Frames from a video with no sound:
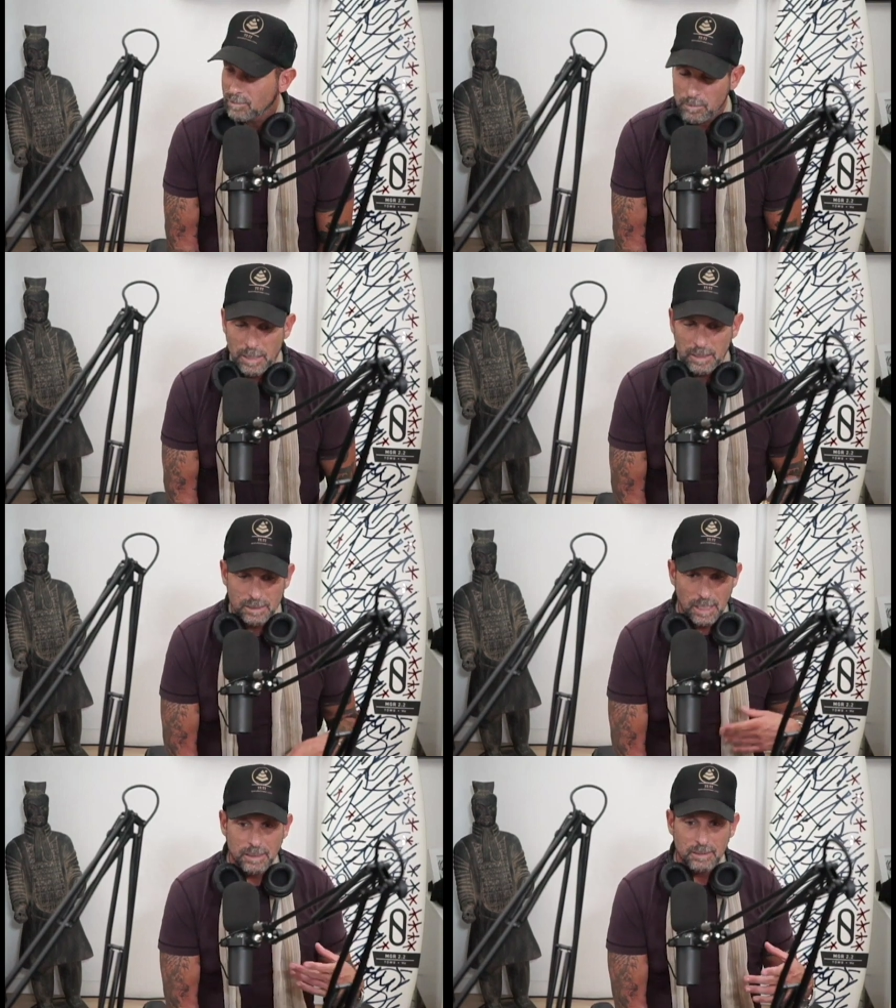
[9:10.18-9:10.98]
it makes yeah.
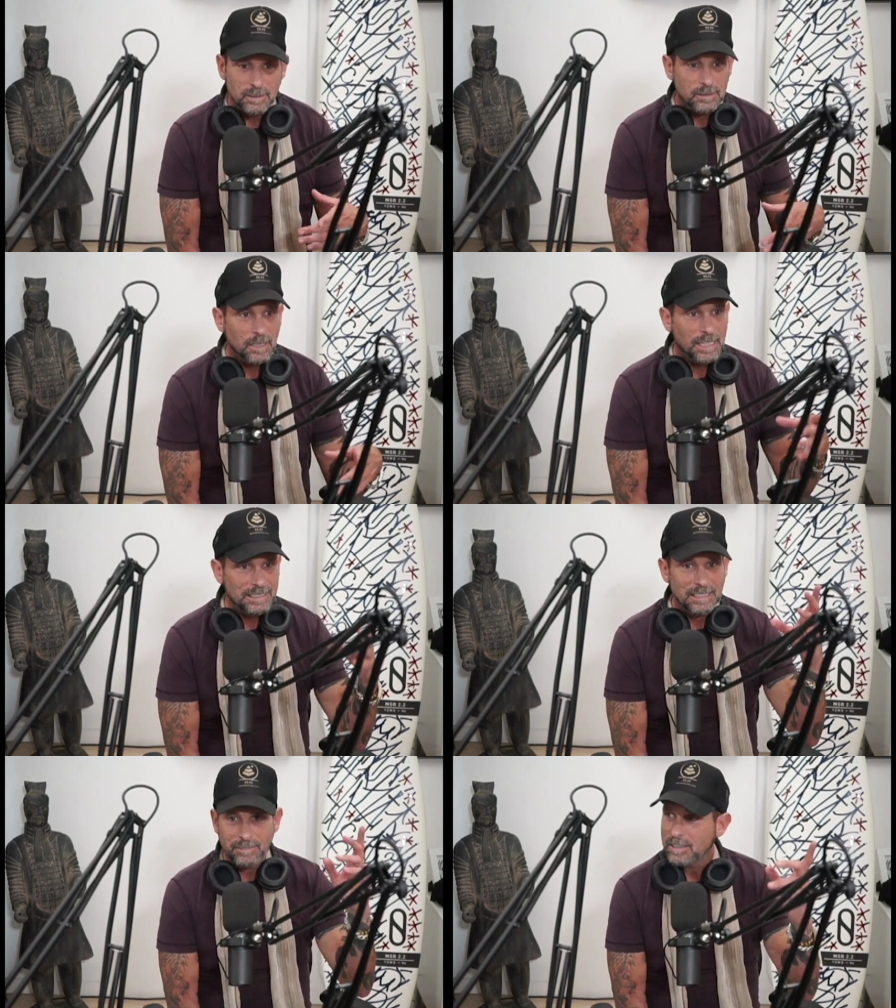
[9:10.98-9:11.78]
sense
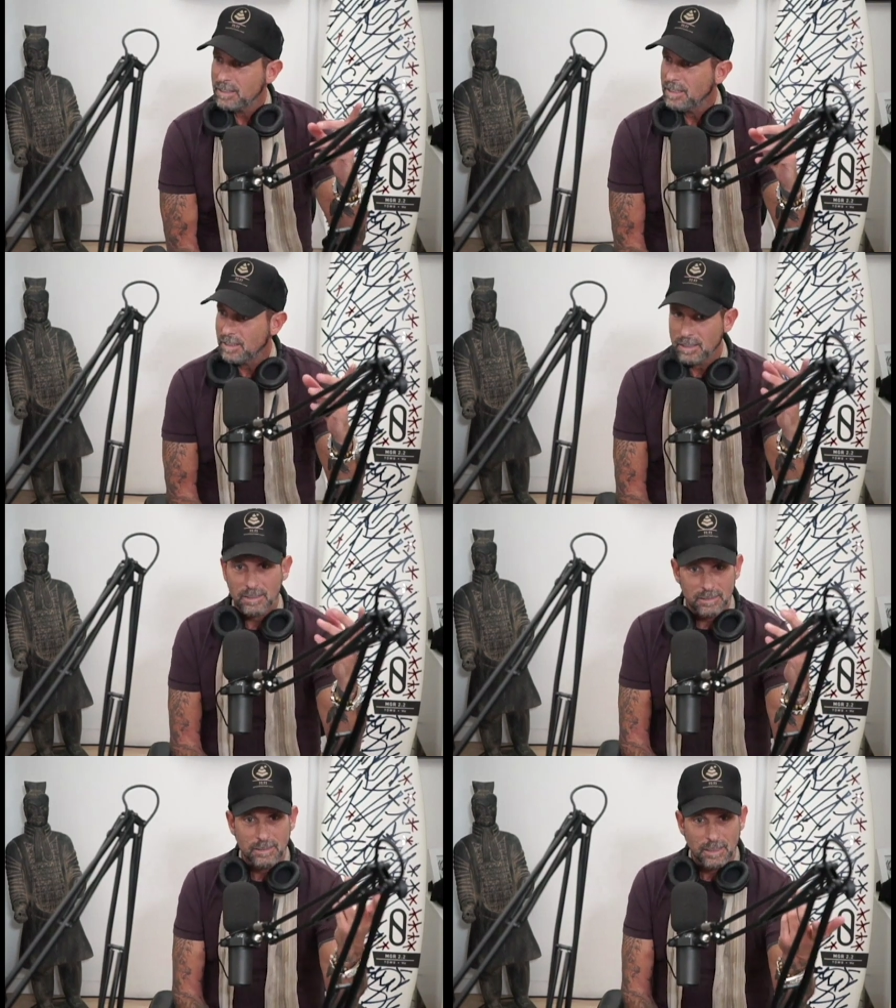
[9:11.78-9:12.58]
scientifically, then
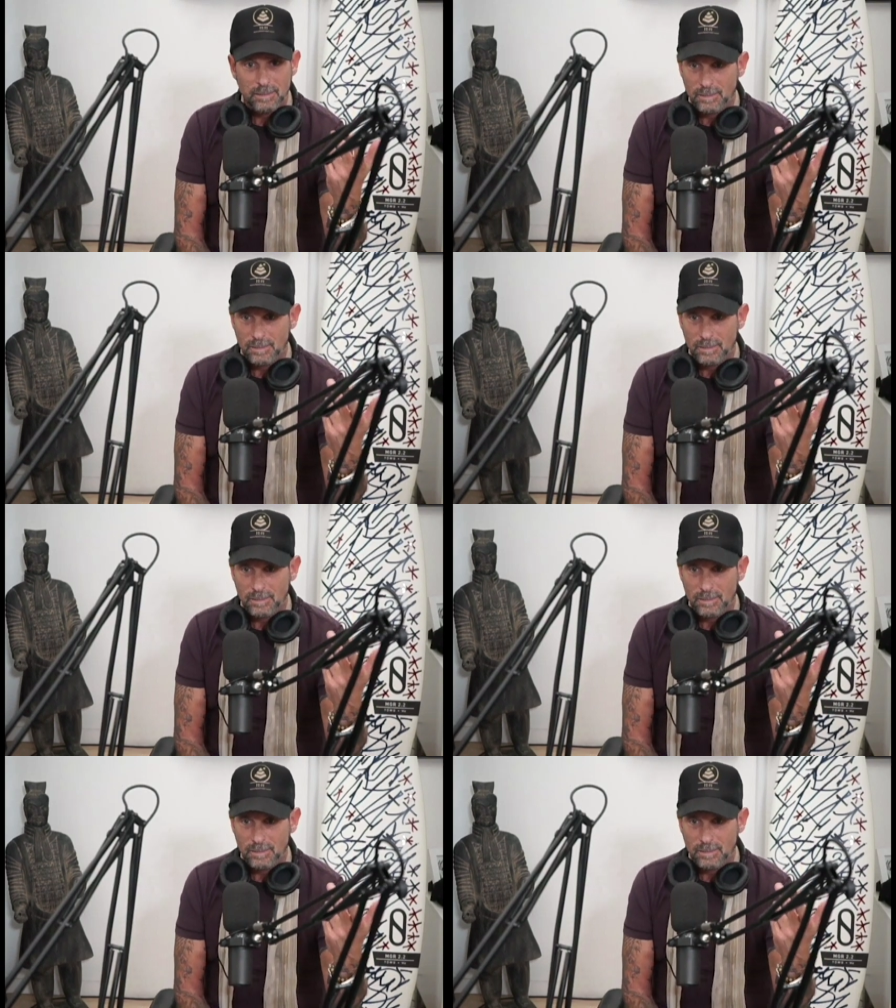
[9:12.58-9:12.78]
it's it's